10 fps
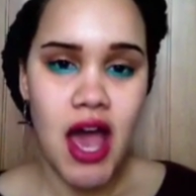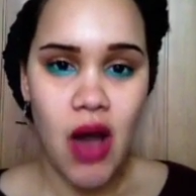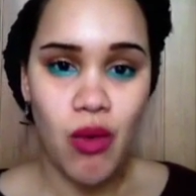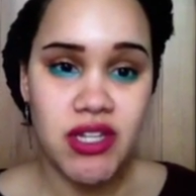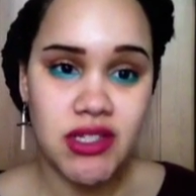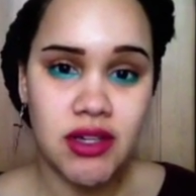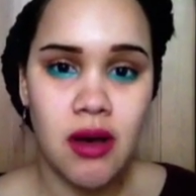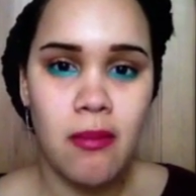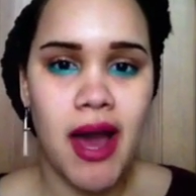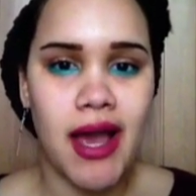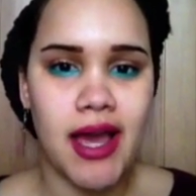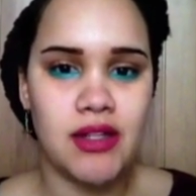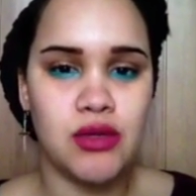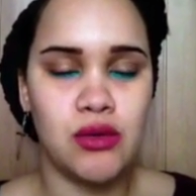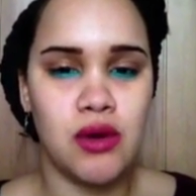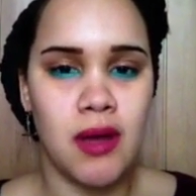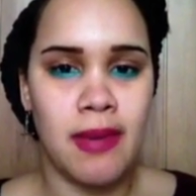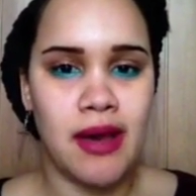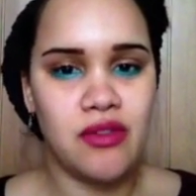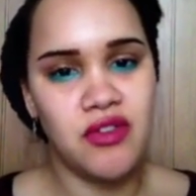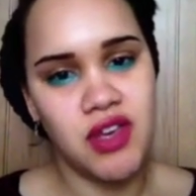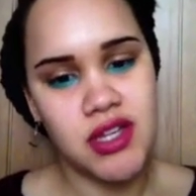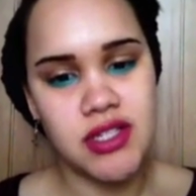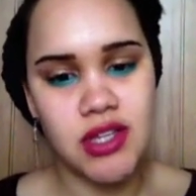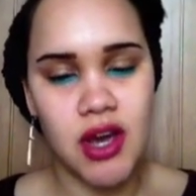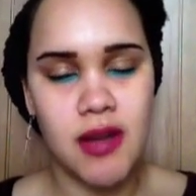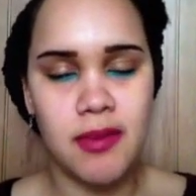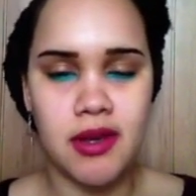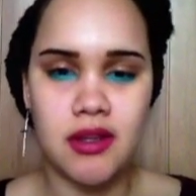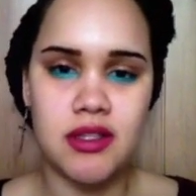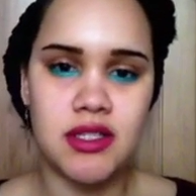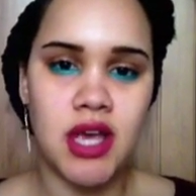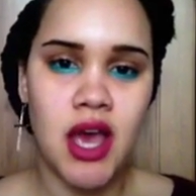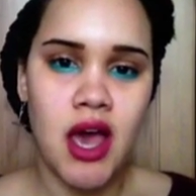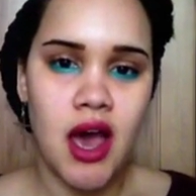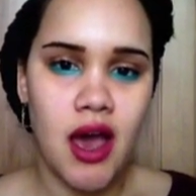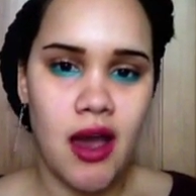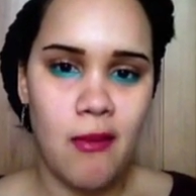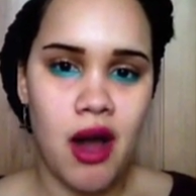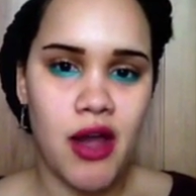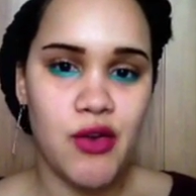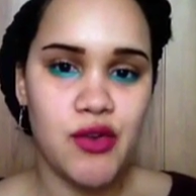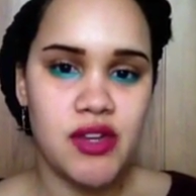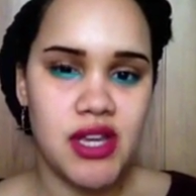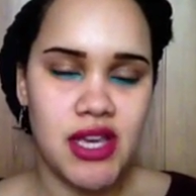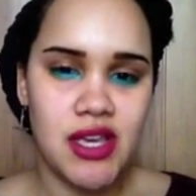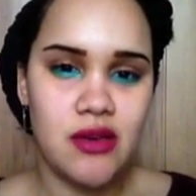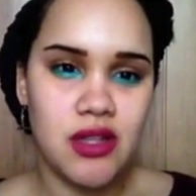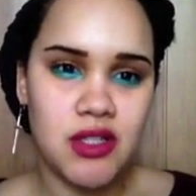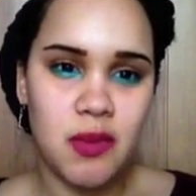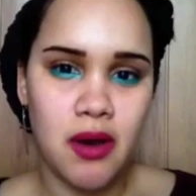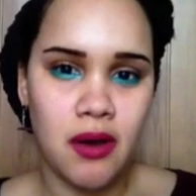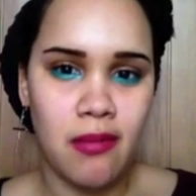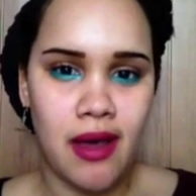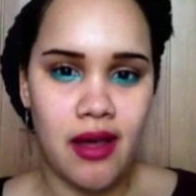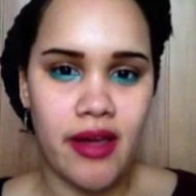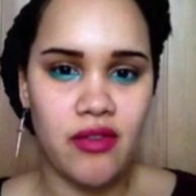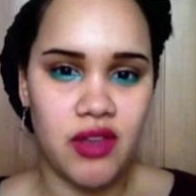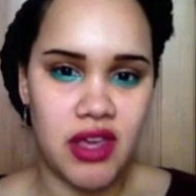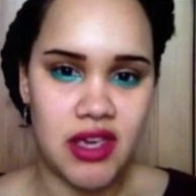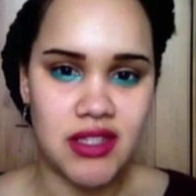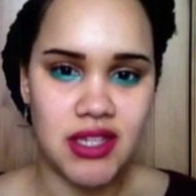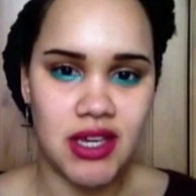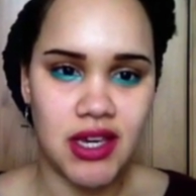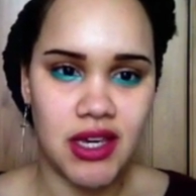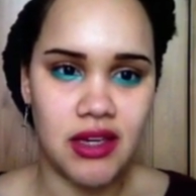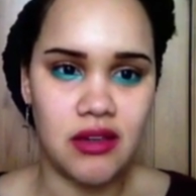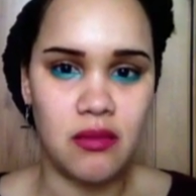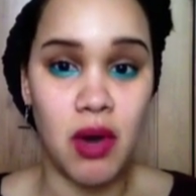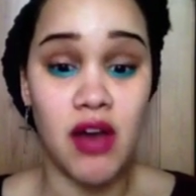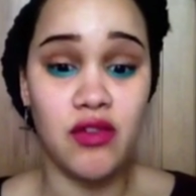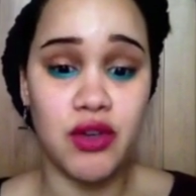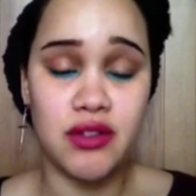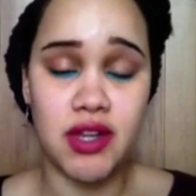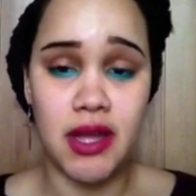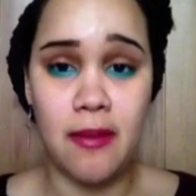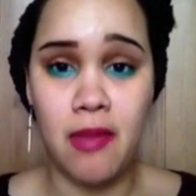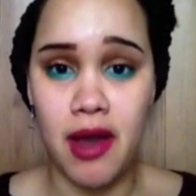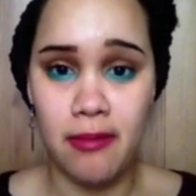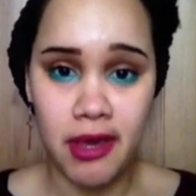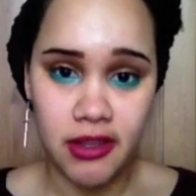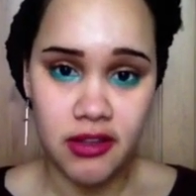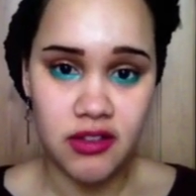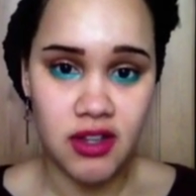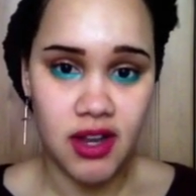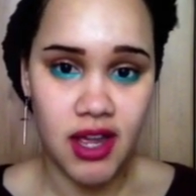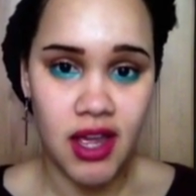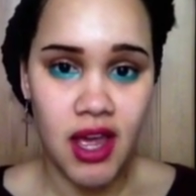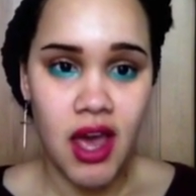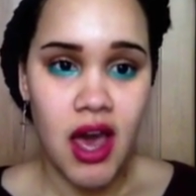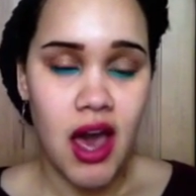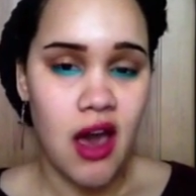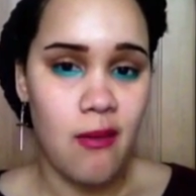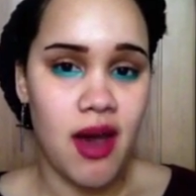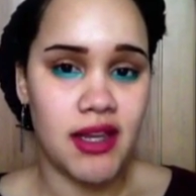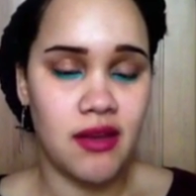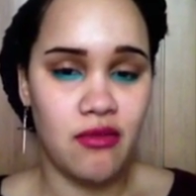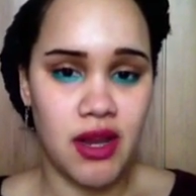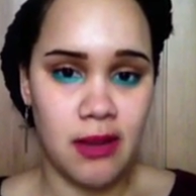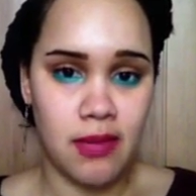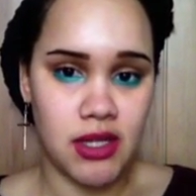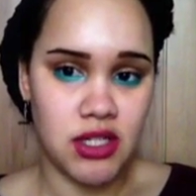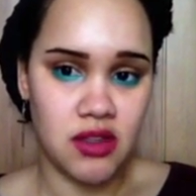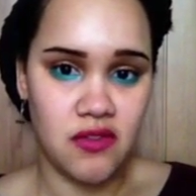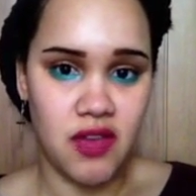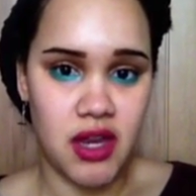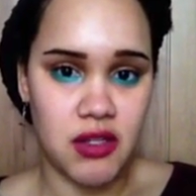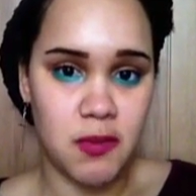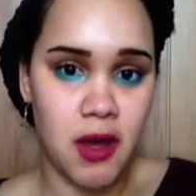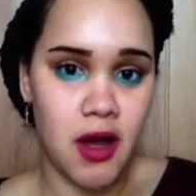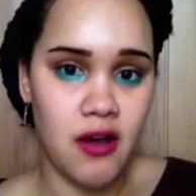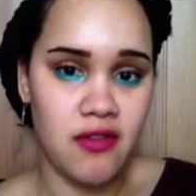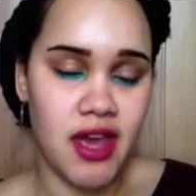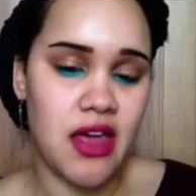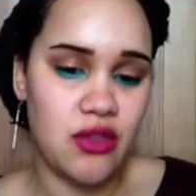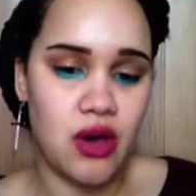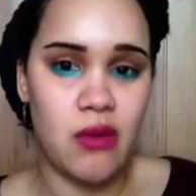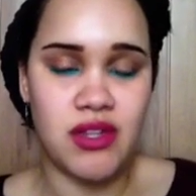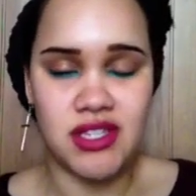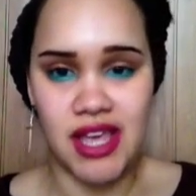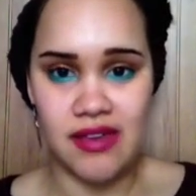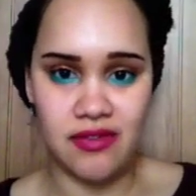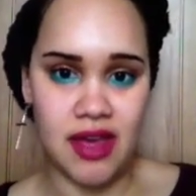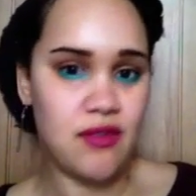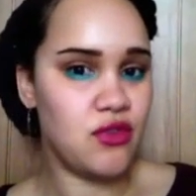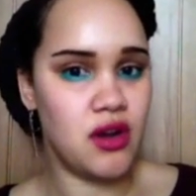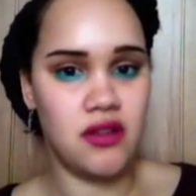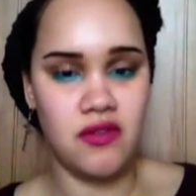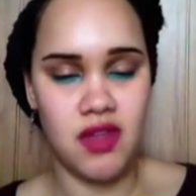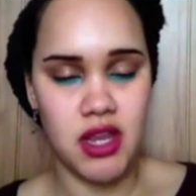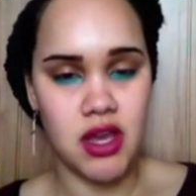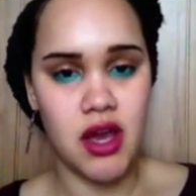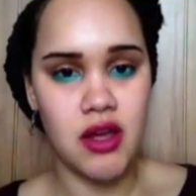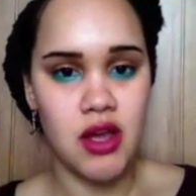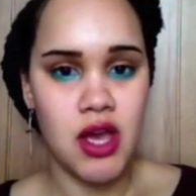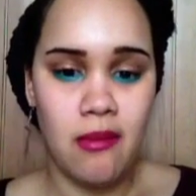I wanted to come back and talk about the fitness side because I already spoke about healthy eating and my views on it and my opinions on it. I didn't really mention the fitness part of it. I thought I would save that for another video.